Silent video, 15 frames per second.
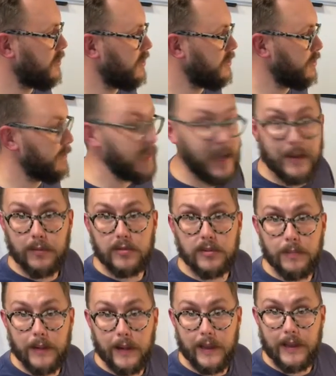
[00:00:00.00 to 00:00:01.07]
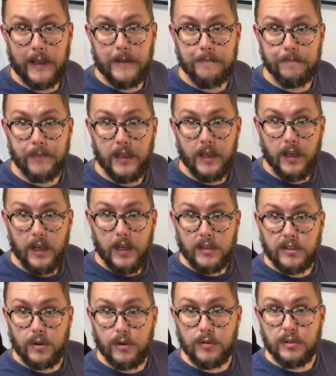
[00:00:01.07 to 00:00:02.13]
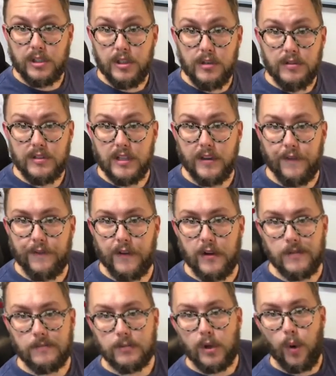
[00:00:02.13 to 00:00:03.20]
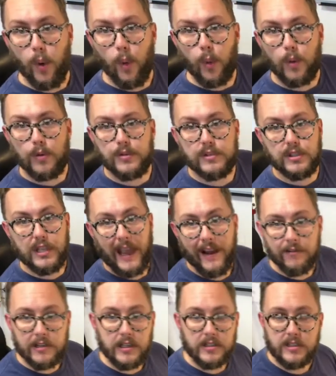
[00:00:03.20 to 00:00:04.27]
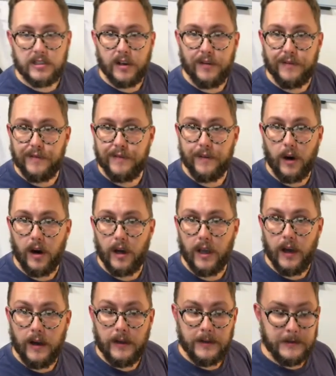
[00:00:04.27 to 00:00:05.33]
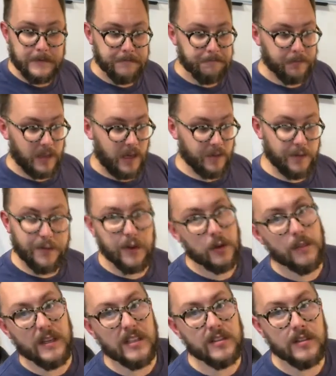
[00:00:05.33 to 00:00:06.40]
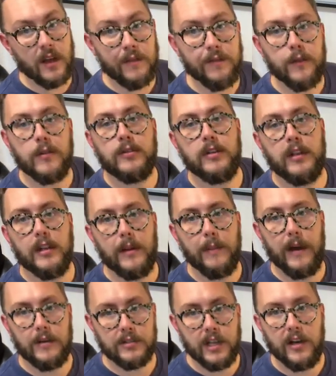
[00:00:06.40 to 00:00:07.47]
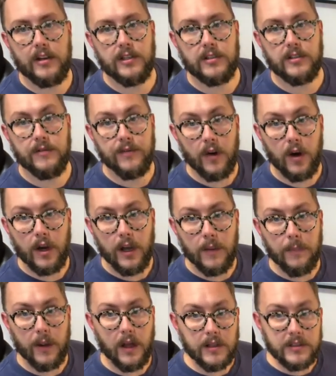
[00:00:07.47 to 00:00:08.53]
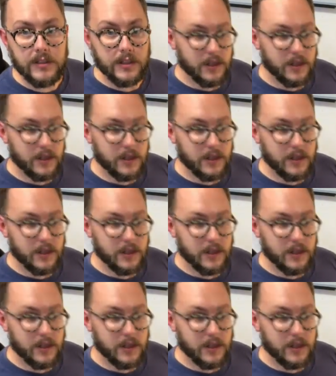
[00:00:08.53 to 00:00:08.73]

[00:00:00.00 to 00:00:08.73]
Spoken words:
to be able to play it. So it was used in a film called Chariots of Fire. And the film isn't unfortunately about chariots of fire, but